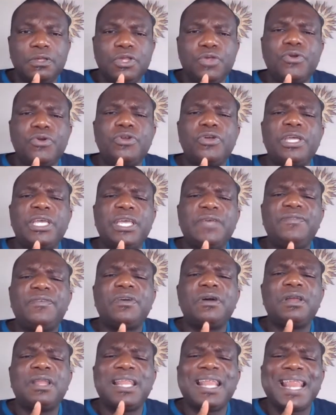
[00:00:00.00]
You want to give
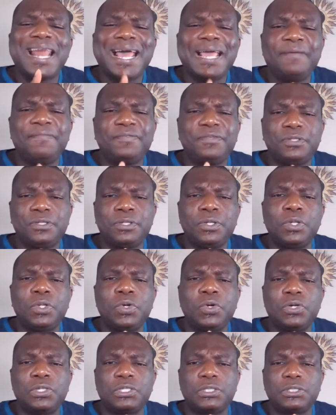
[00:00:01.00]
your life to the
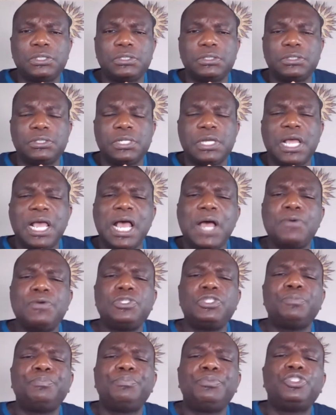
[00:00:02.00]
Lord. I
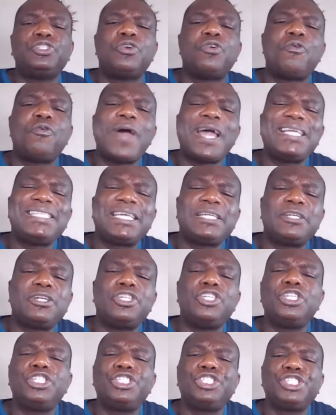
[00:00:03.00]
want you to put your right hand
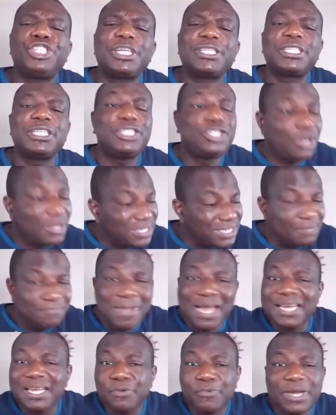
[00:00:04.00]
on your chest. Doesn't
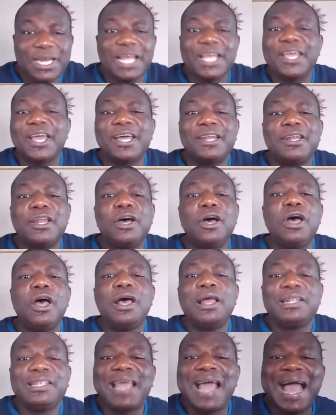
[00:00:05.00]
matter whether you're in
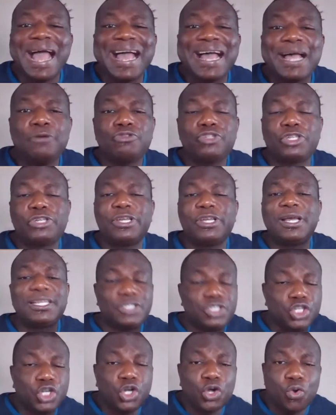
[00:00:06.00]
the, the house, you're
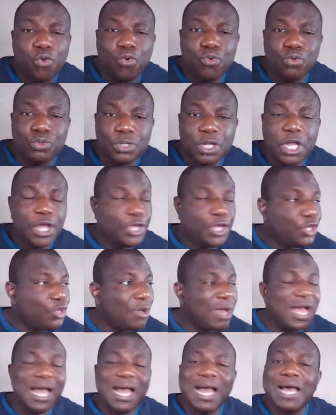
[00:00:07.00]
at school,
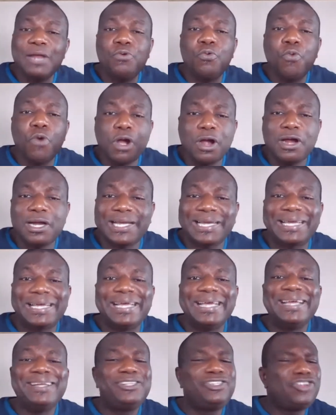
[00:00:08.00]
you're at work.
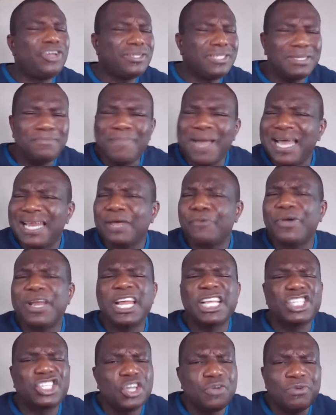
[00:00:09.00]
Doesn't matter
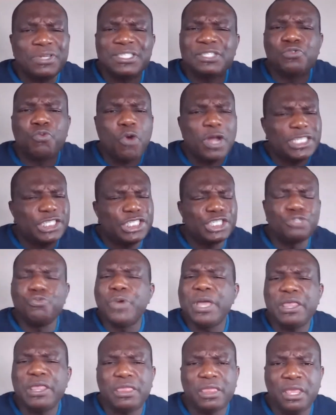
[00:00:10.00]
whether someone's watching
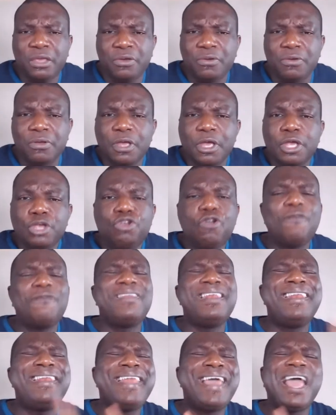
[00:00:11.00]
with you.
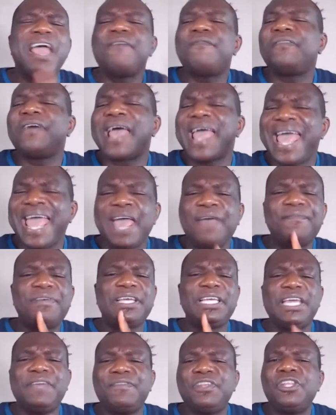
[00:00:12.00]
You've never
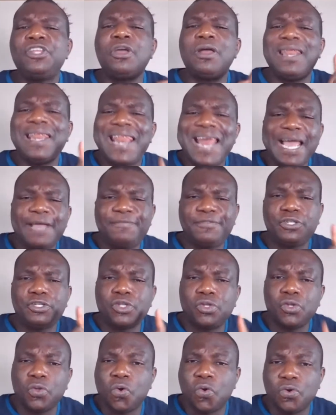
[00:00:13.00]
ever given your life to
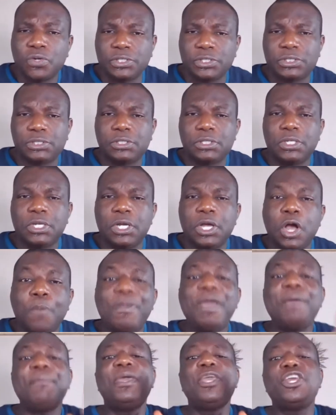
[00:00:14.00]
the Lord. Or
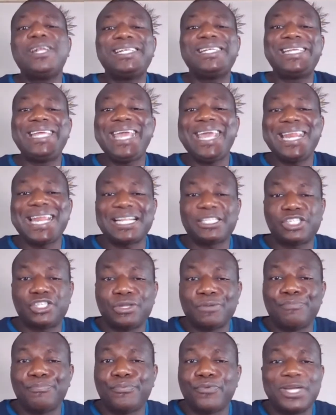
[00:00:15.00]
maybe you did at
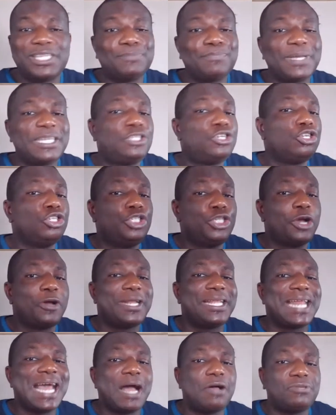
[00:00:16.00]
some point, but you
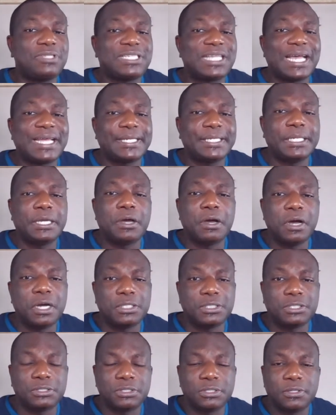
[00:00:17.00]
journeyed outside God.
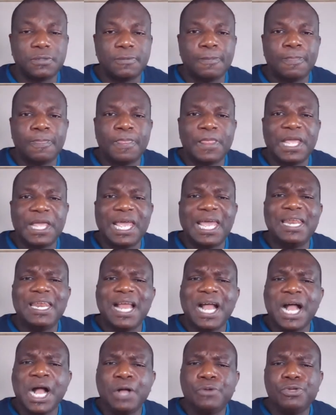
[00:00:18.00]
And
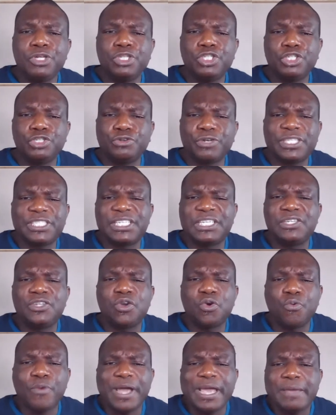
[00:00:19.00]
now you're tracing
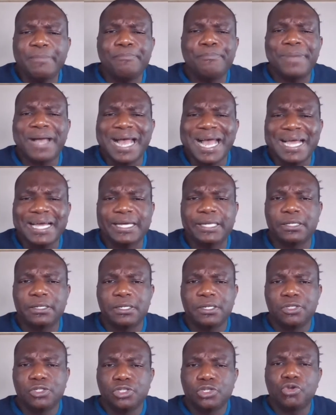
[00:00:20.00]
your way back
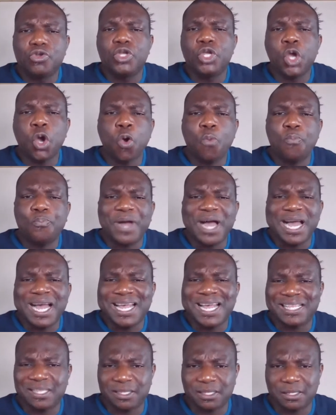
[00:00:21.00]
to your
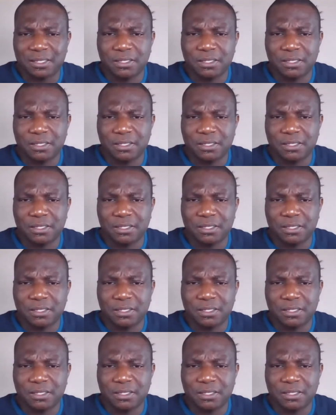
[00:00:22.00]
path